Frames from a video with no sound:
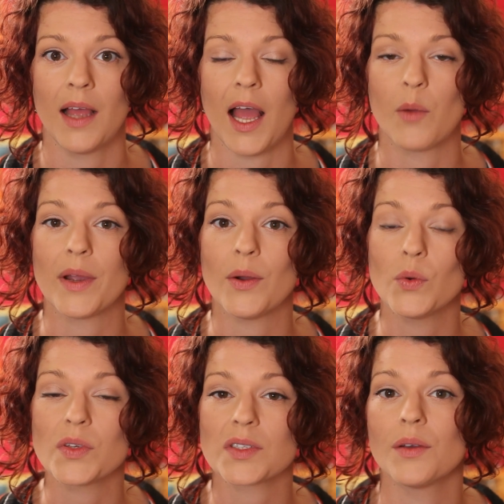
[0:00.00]
and we're
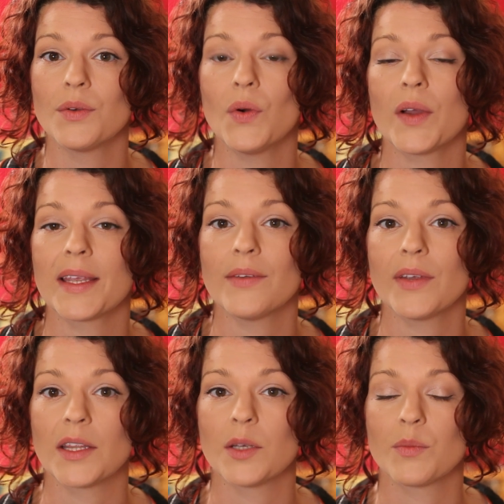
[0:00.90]
also not
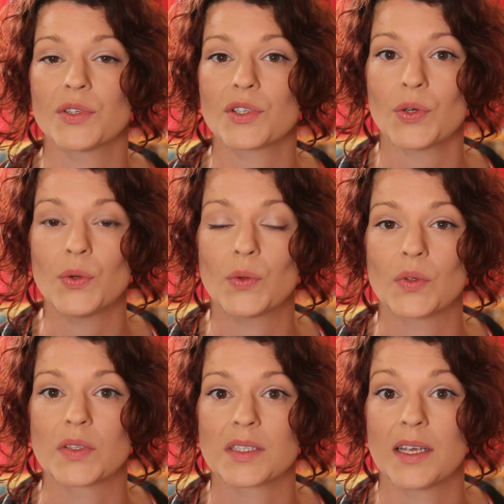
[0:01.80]
giving them the
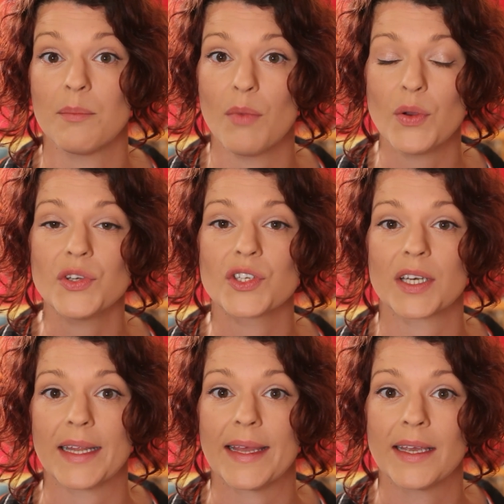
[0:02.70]
tools
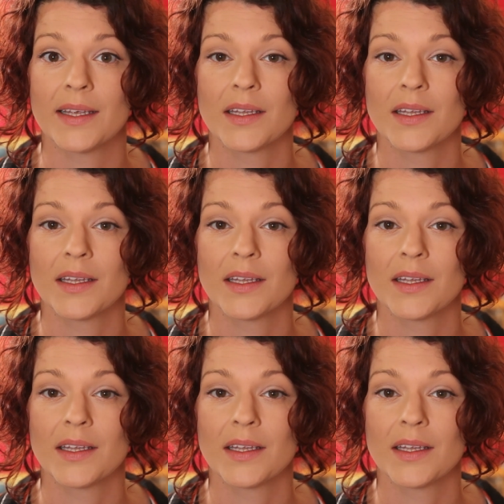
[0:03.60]
emotionally